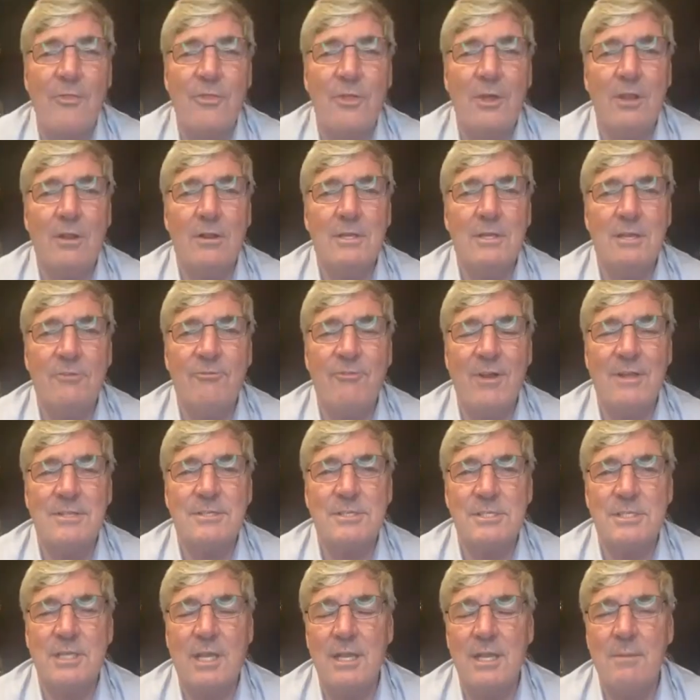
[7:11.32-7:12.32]
I think our
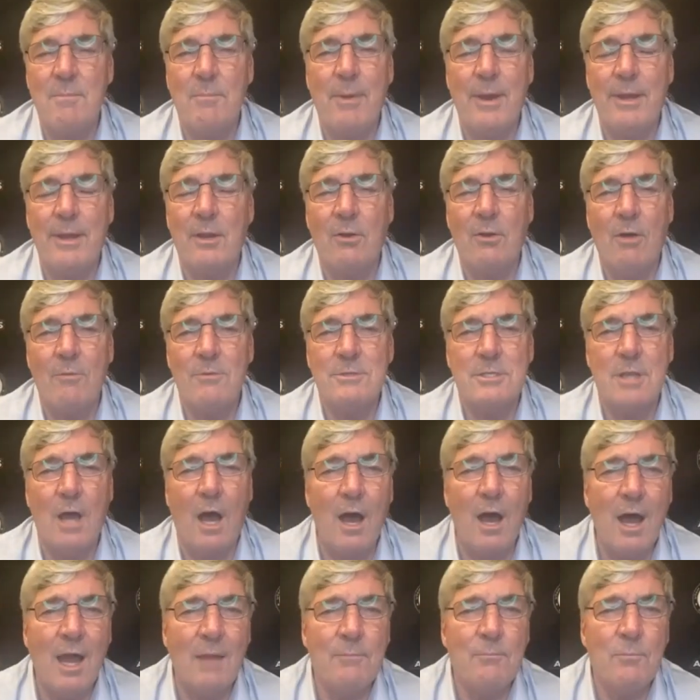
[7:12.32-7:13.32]
defense is getting better all the
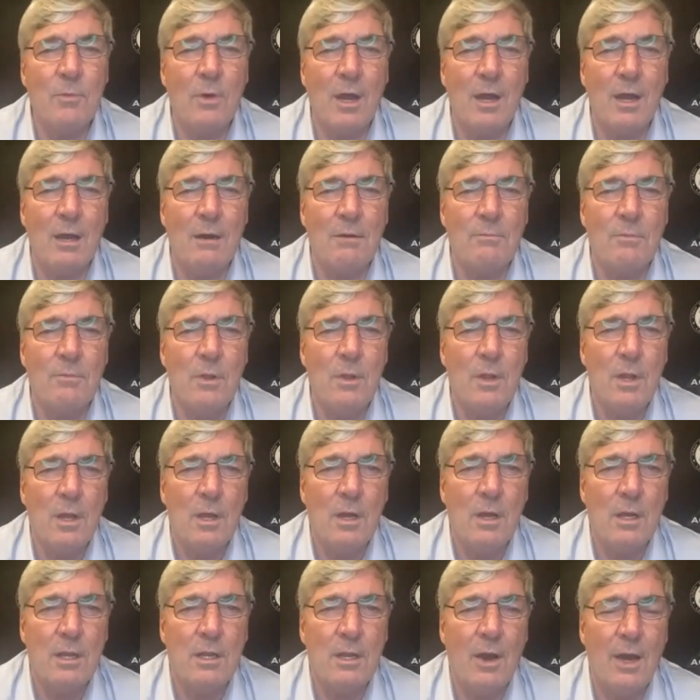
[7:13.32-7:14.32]
time.
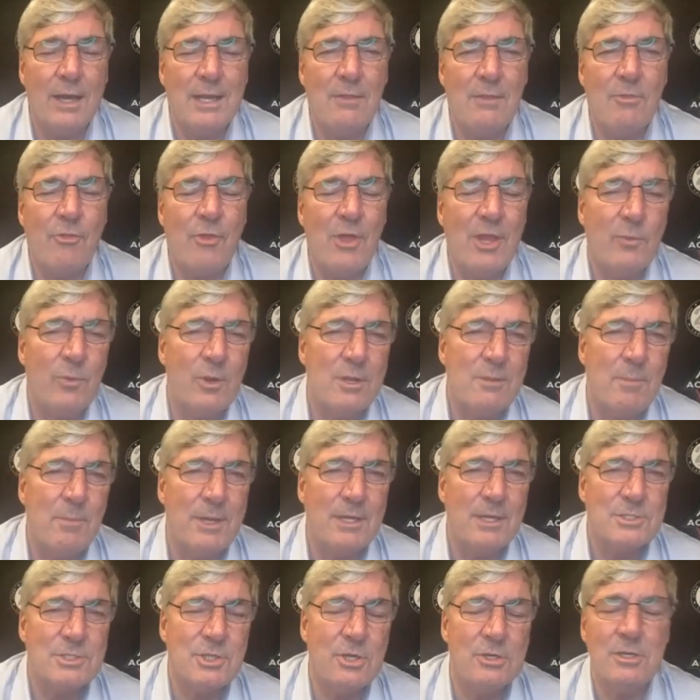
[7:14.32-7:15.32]
You know, I didn't think we'd
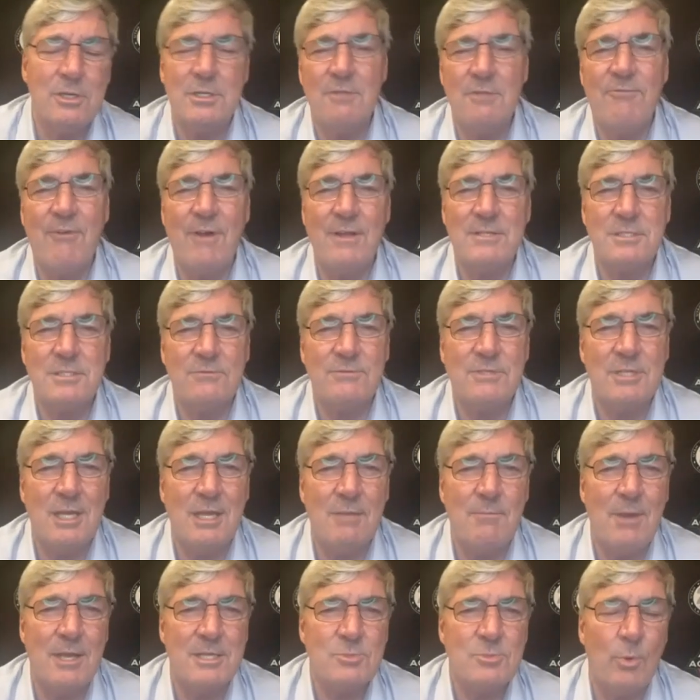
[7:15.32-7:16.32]
be as good a defensive
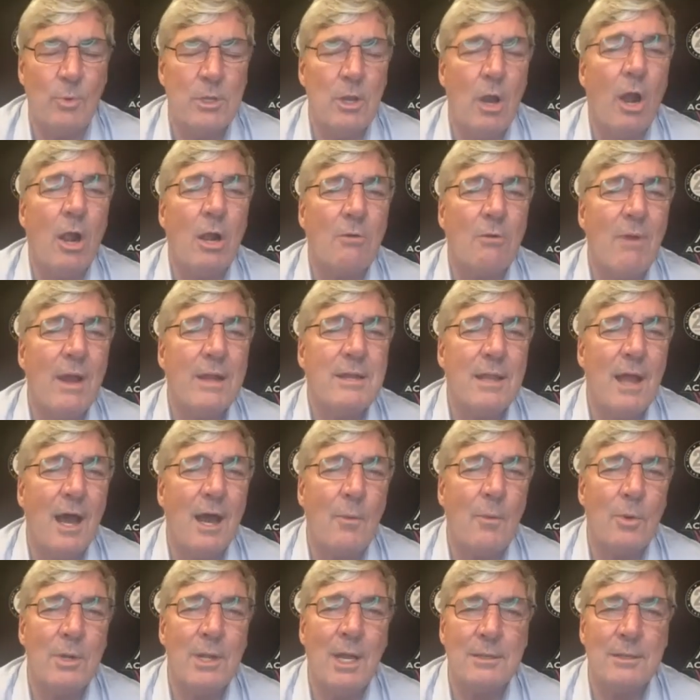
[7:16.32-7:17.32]
team as we are right
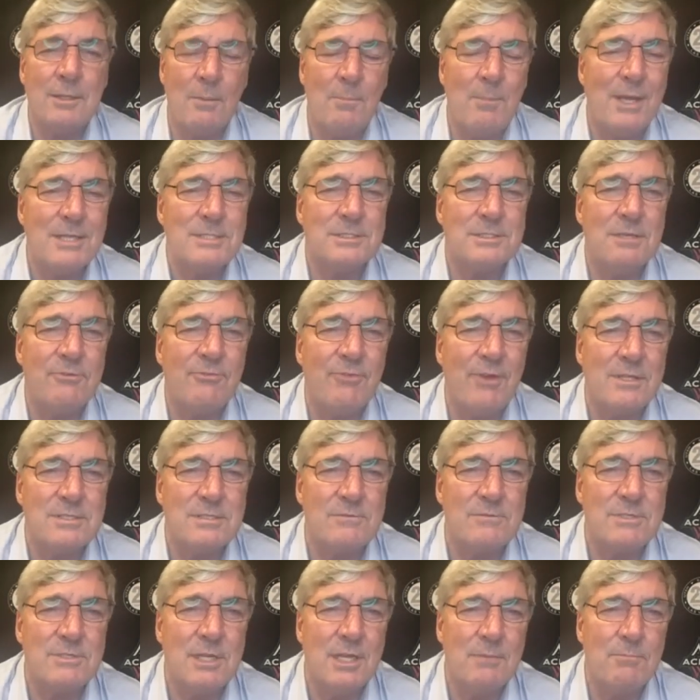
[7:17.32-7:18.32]
now. We're not the best
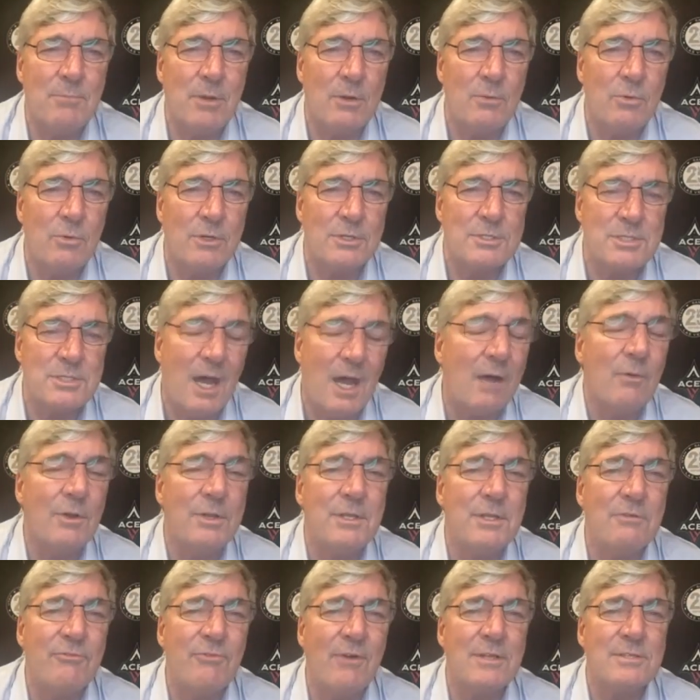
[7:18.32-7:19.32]
defensive team, but we're a
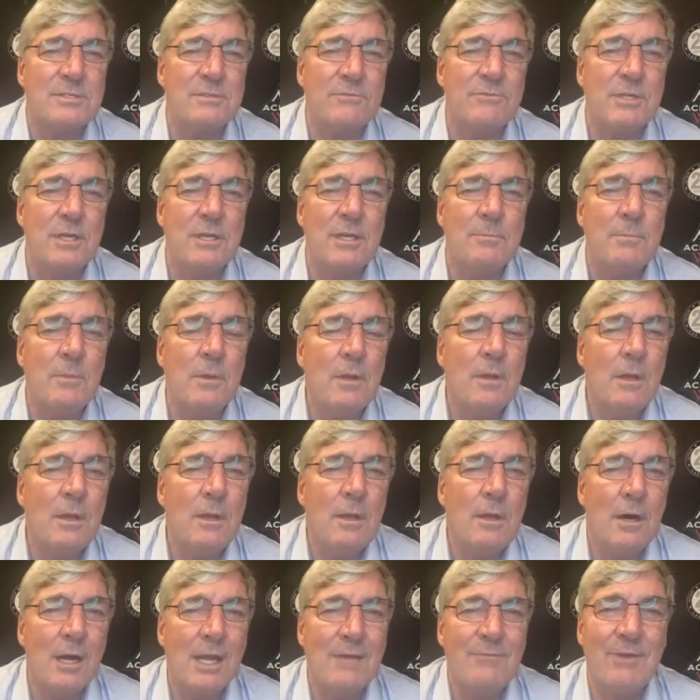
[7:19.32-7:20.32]
solid defensive team.
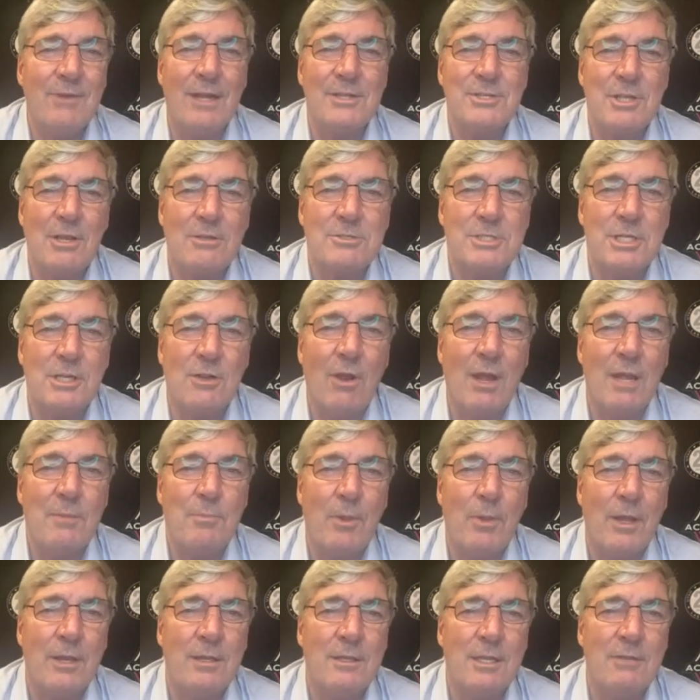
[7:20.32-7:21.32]
Even got Chelsea Gray
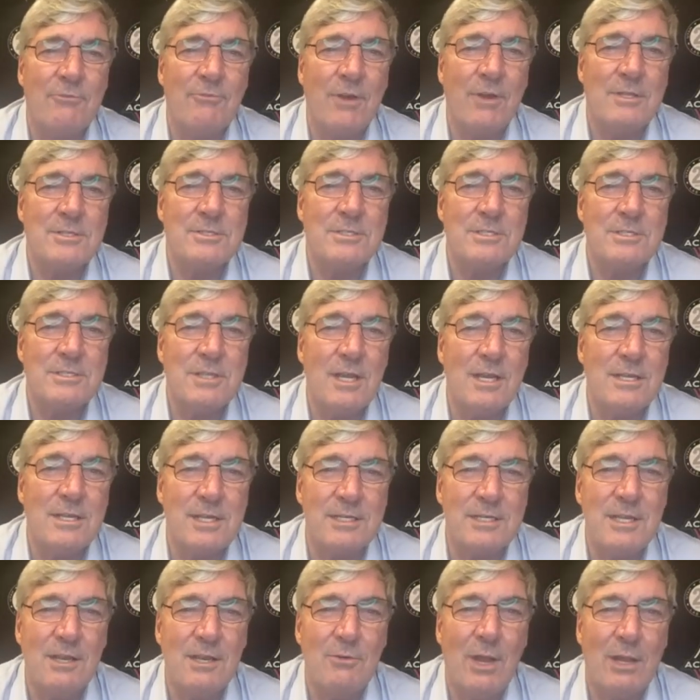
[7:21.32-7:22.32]
playing defense these days.
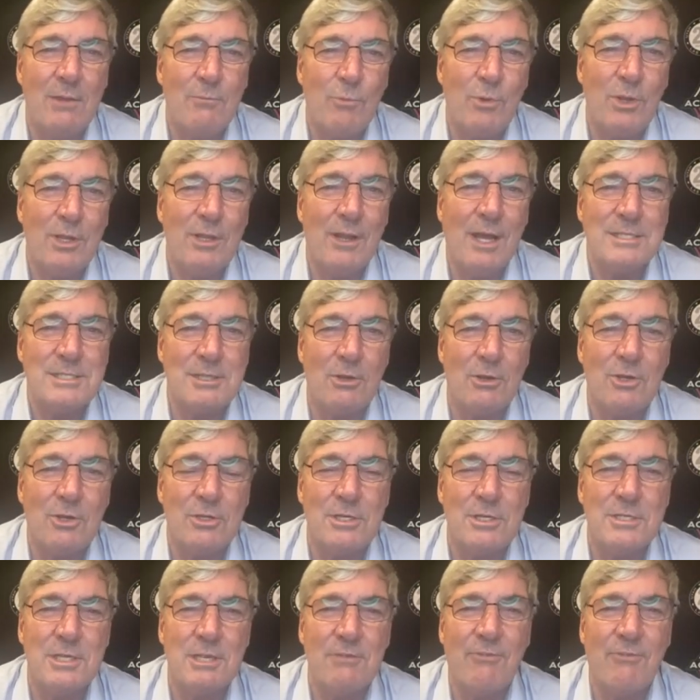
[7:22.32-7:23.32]
I never realized how
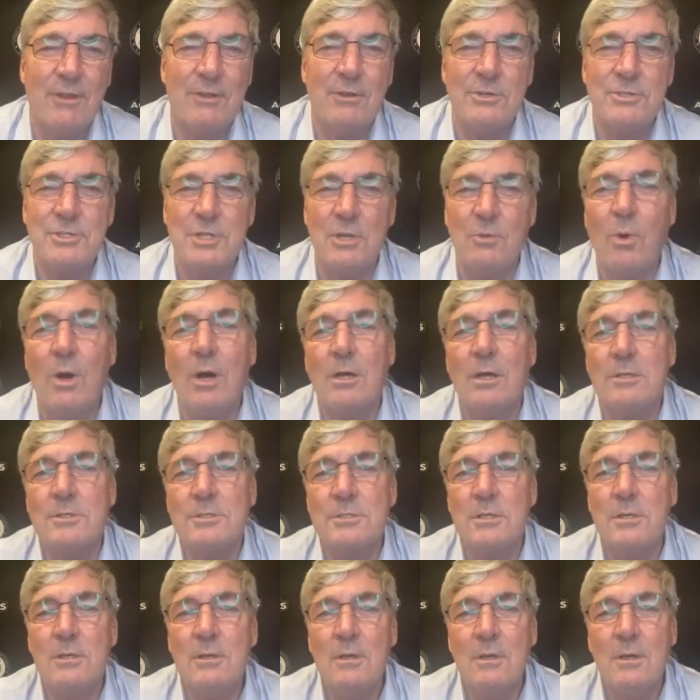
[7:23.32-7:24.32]
good a defender she
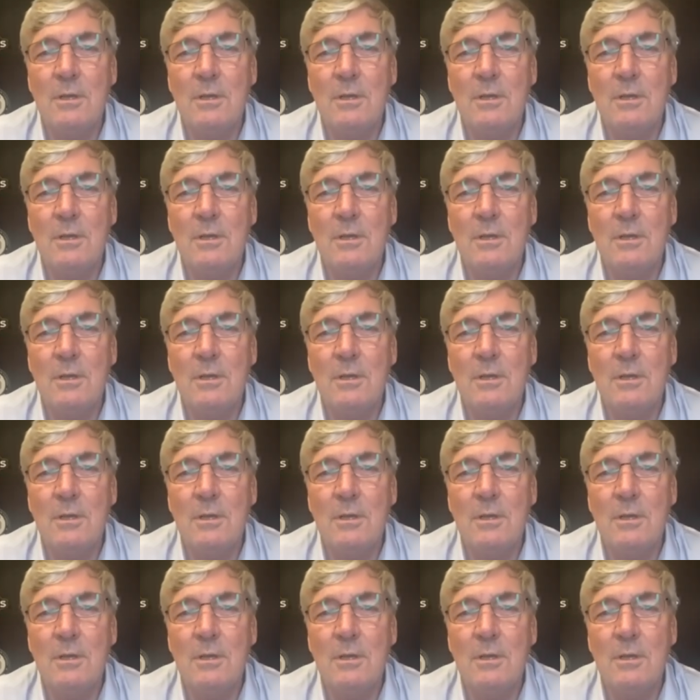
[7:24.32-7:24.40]
was.